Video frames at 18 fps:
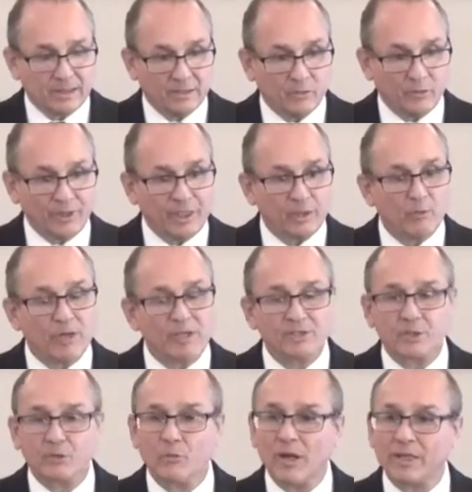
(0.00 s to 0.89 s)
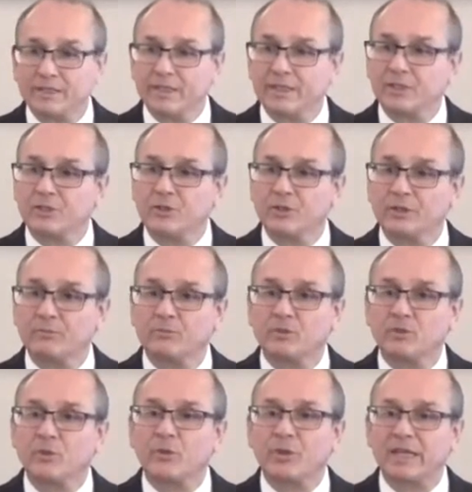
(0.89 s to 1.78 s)
When he resurrected, it took
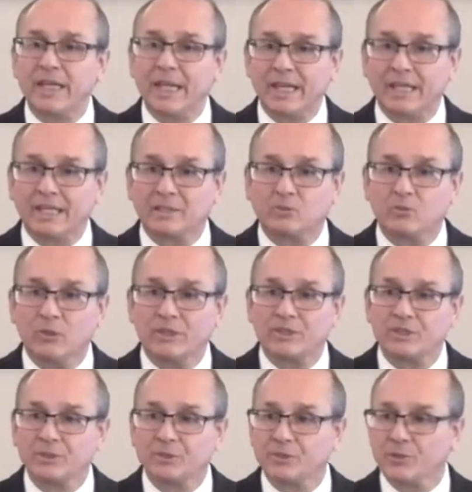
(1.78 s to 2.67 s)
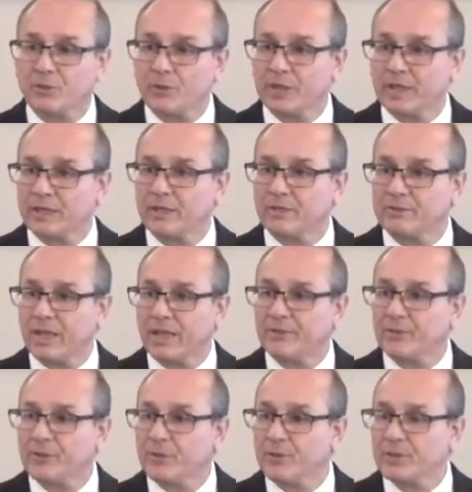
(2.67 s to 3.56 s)
him three days, one, two, three, and on
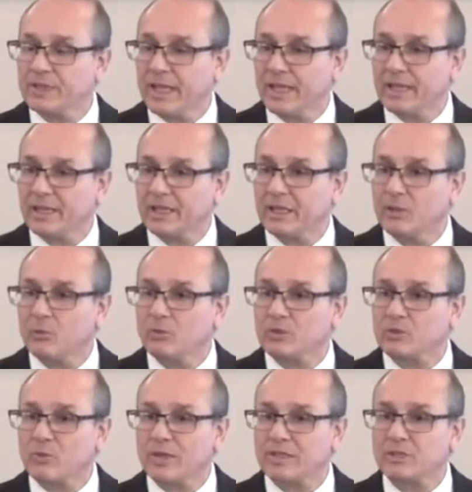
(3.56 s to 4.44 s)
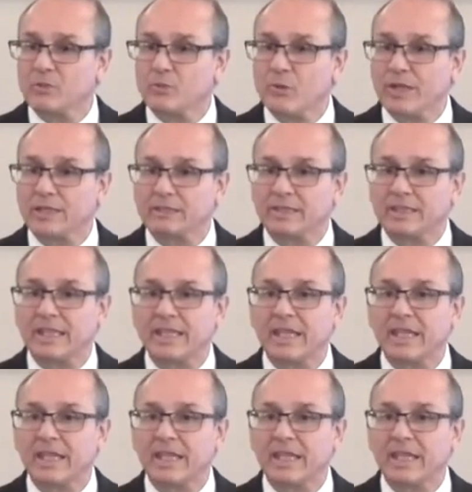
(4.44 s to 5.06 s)
that third day, he was resurrected.